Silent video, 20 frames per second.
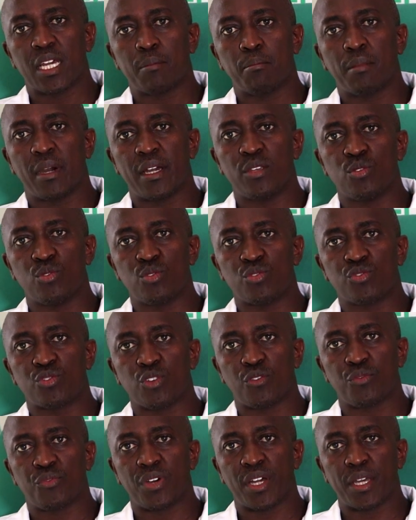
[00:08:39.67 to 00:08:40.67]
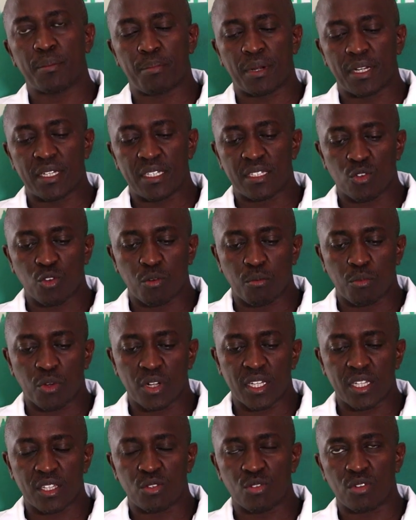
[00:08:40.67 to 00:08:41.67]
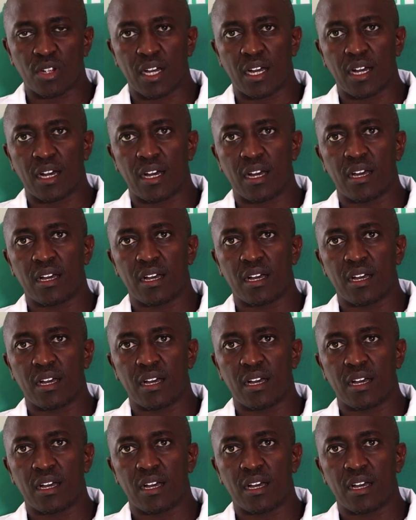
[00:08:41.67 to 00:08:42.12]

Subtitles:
by use of heparin, low molecular